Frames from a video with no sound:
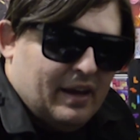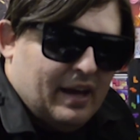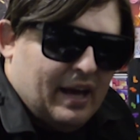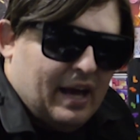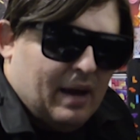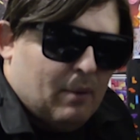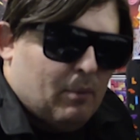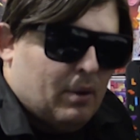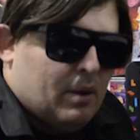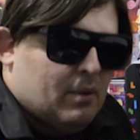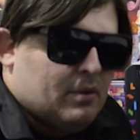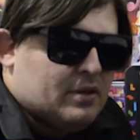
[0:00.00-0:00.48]

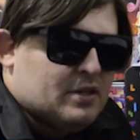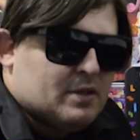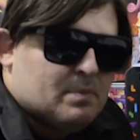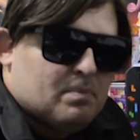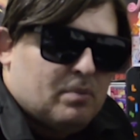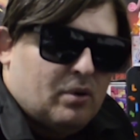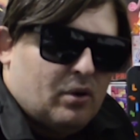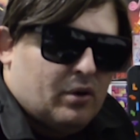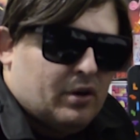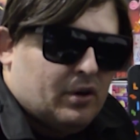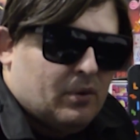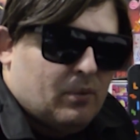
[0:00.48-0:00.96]
And we were just
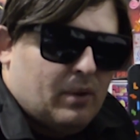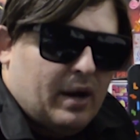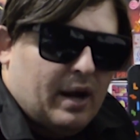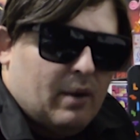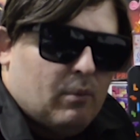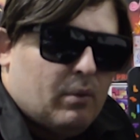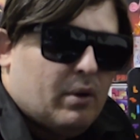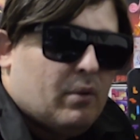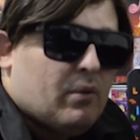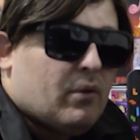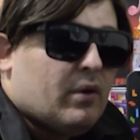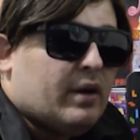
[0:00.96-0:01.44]
blown away.
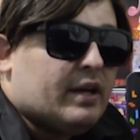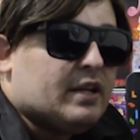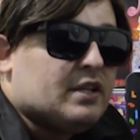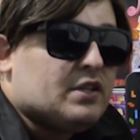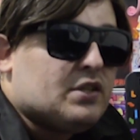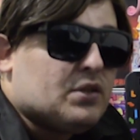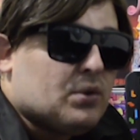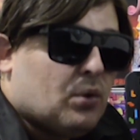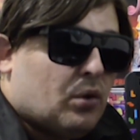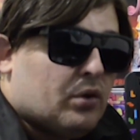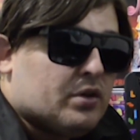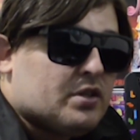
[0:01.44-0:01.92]
We were
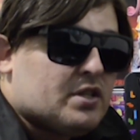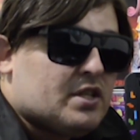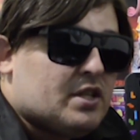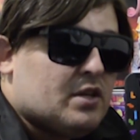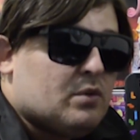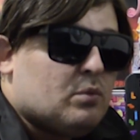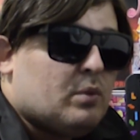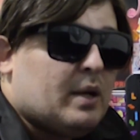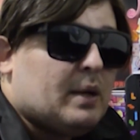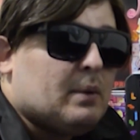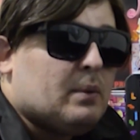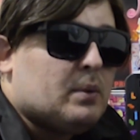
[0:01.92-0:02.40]

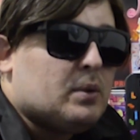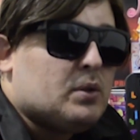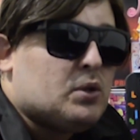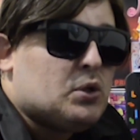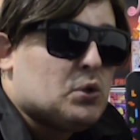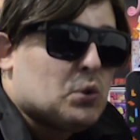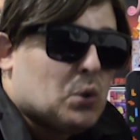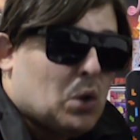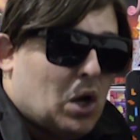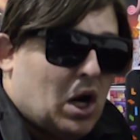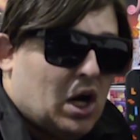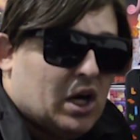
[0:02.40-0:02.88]
exhausted, we were
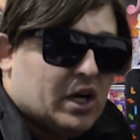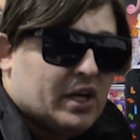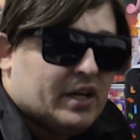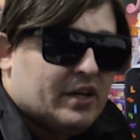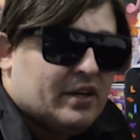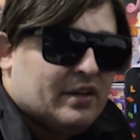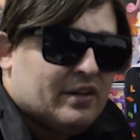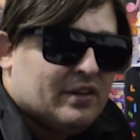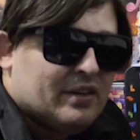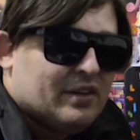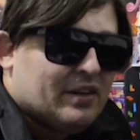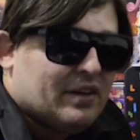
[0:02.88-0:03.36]
drunk,
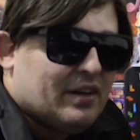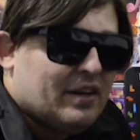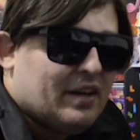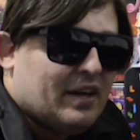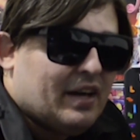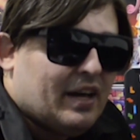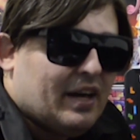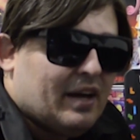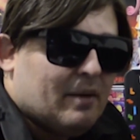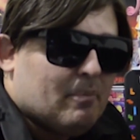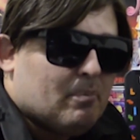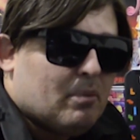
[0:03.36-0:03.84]

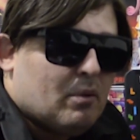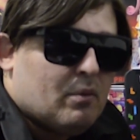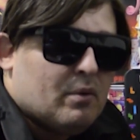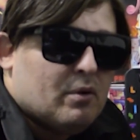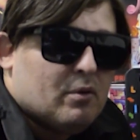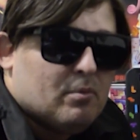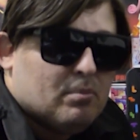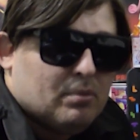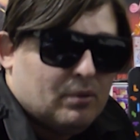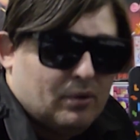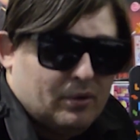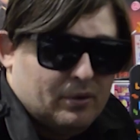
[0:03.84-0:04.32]
but we
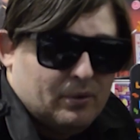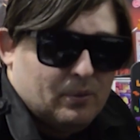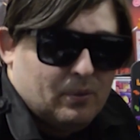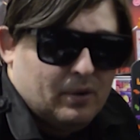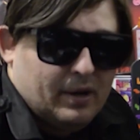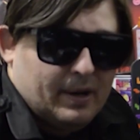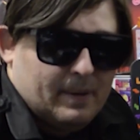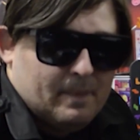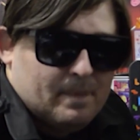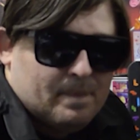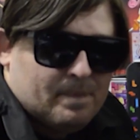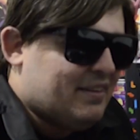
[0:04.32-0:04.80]
were blown
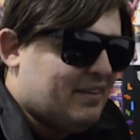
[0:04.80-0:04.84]
away.